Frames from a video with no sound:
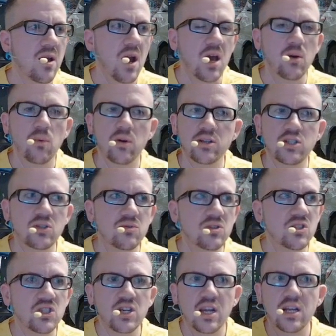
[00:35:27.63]
I don't want you to
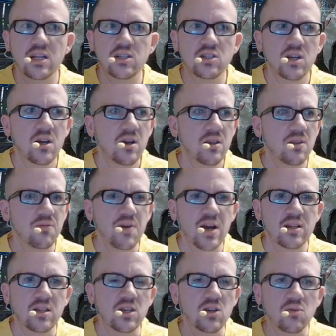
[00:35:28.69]
change the fact
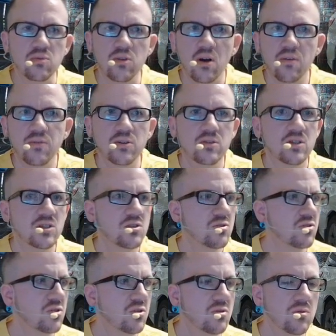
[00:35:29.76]
that you love your
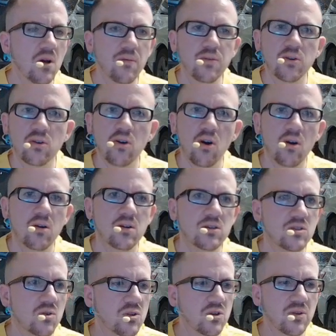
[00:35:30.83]
crystals or you love your cards
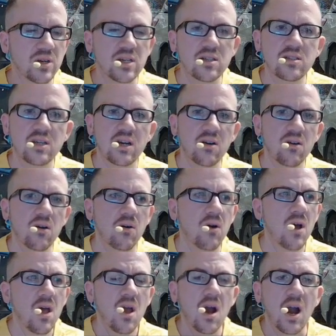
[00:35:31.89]
or you're into tarot.
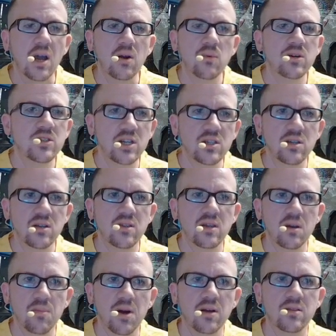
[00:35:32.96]
I don't want to change anything
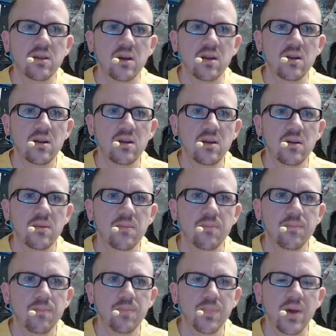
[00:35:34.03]
about that.
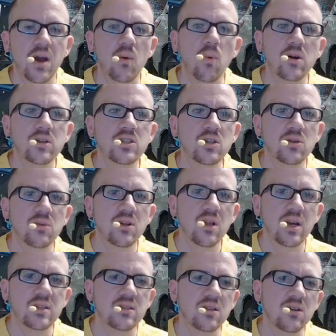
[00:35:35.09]
I want you to
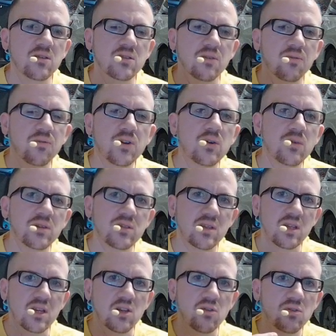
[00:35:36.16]
realize that there's a frequency
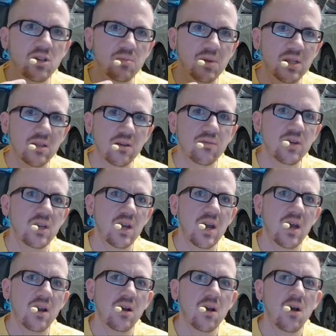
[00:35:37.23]
that you could be living
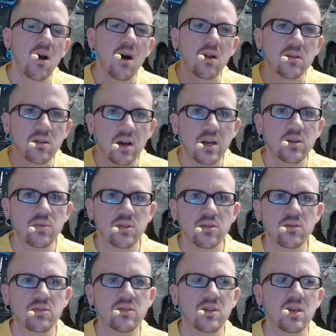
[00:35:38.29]
at aligned with
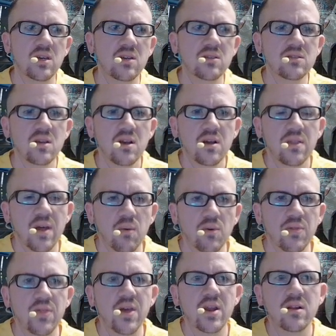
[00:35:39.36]
those things that
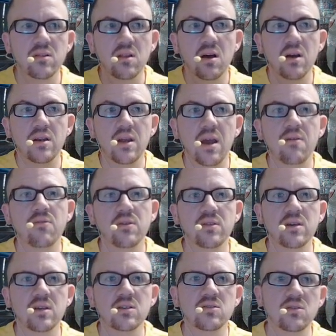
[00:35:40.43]
would then align
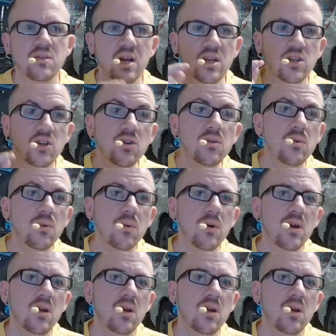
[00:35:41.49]
everything so that you